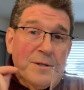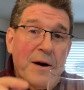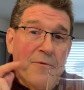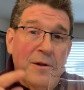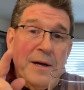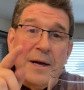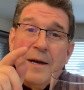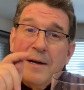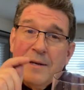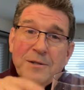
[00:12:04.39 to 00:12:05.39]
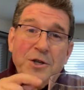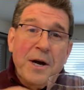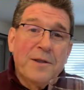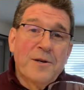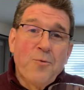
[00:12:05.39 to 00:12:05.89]
Definitely
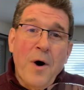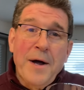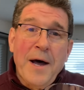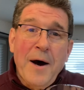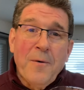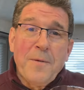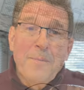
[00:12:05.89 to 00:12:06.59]
check this wine out.